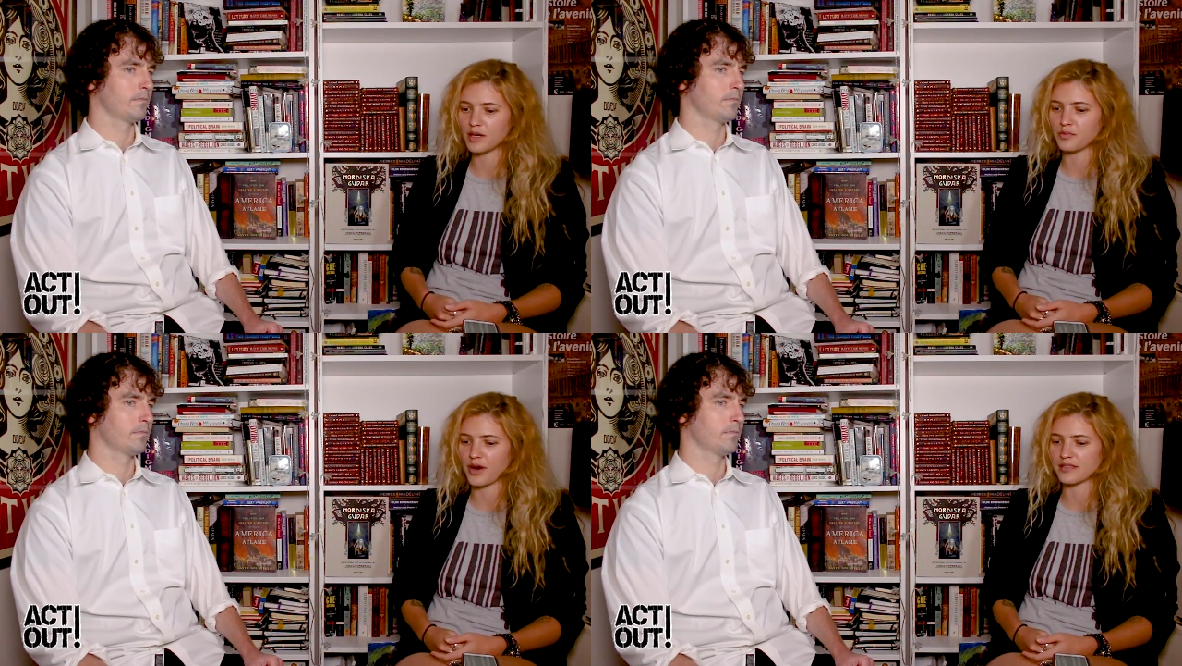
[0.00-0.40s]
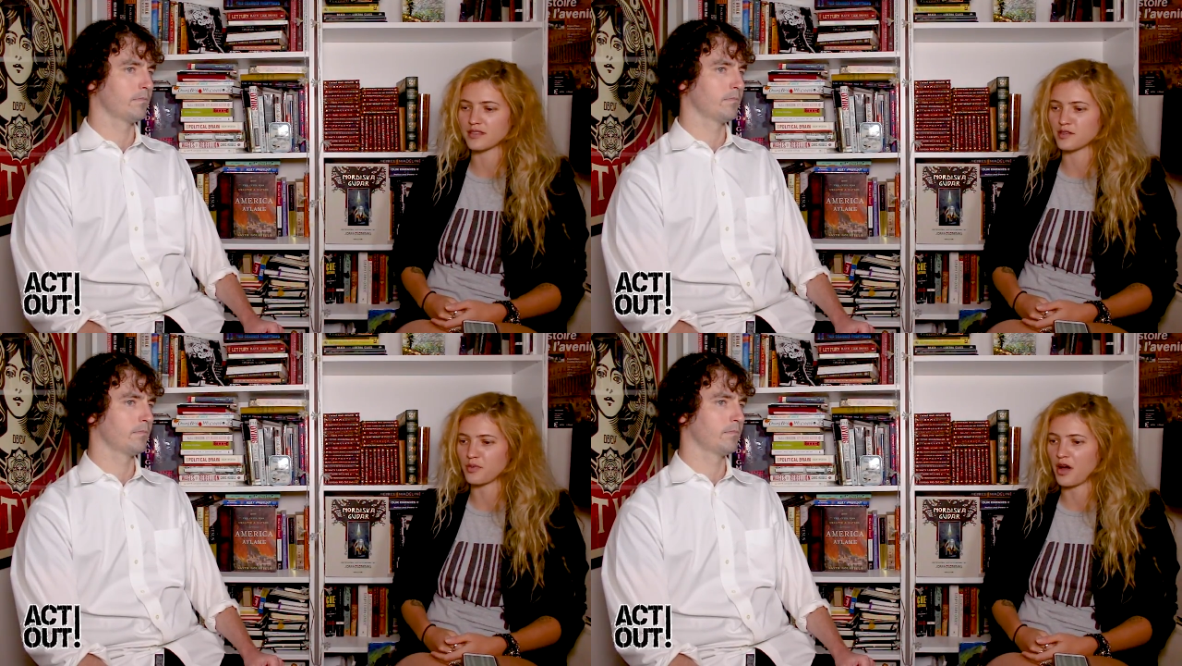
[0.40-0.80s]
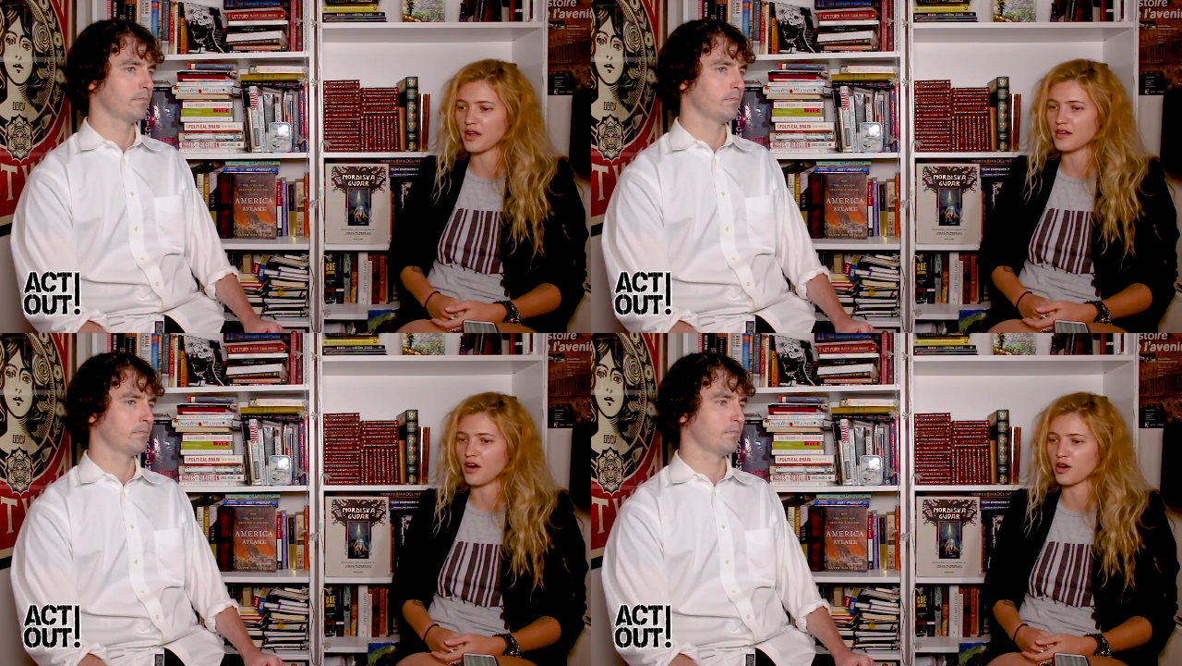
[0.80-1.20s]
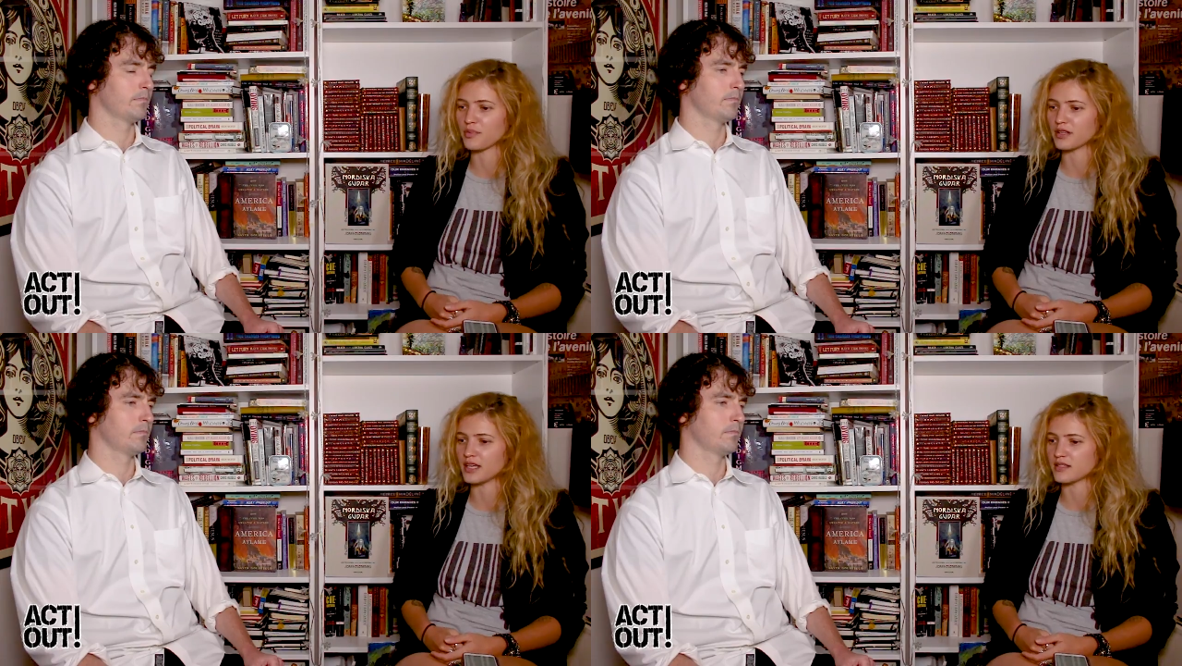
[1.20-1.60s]
Speaker 1: impresses upon our
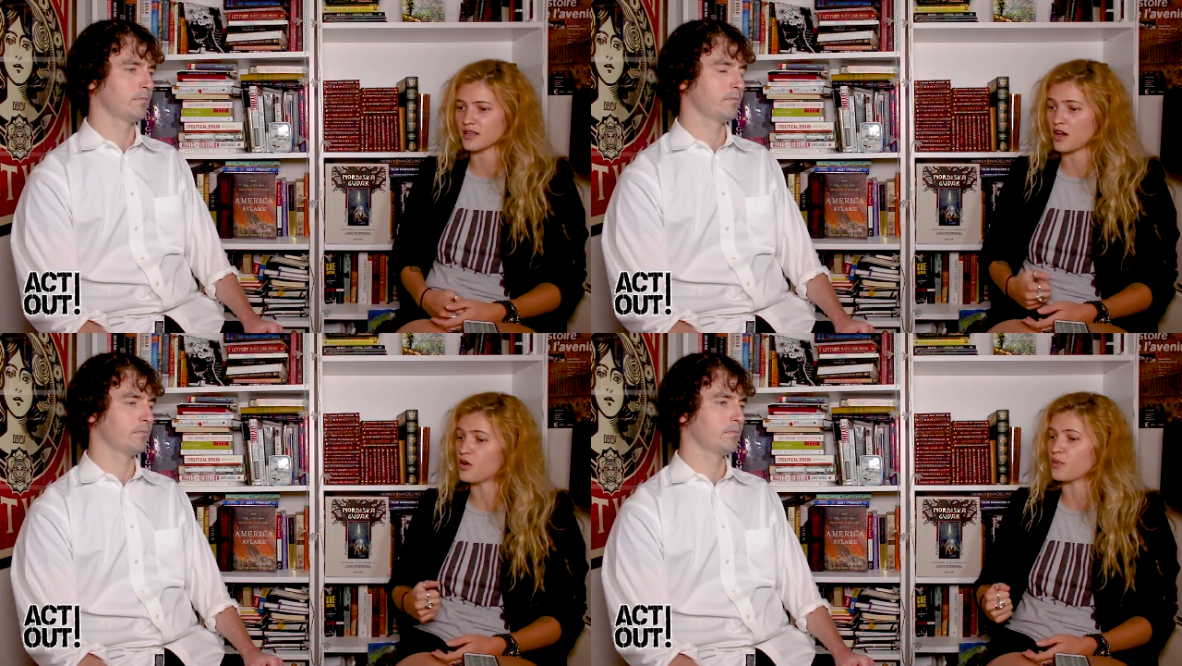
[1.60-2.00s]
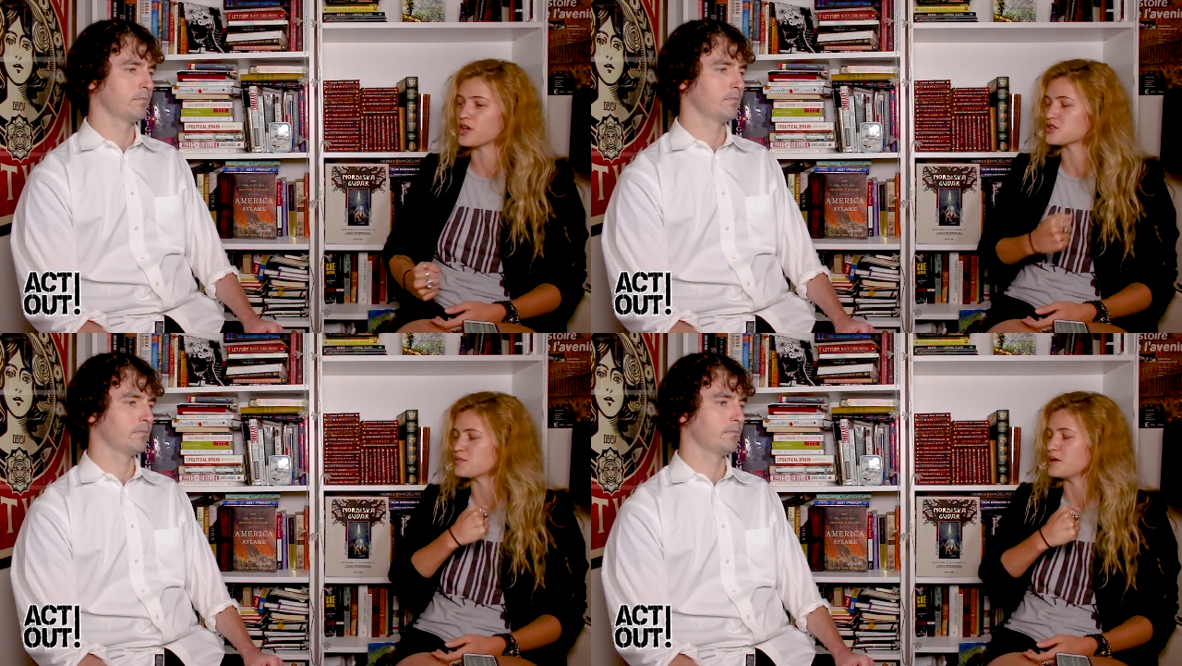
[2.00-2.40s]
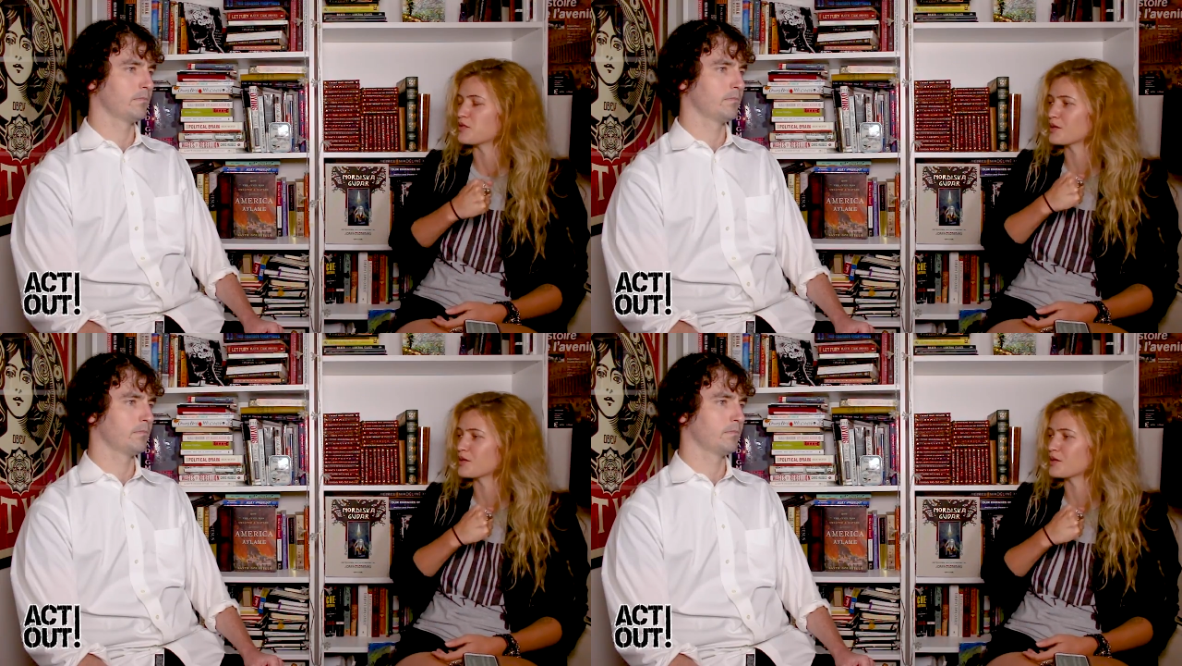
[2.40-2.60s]
police that oh we should be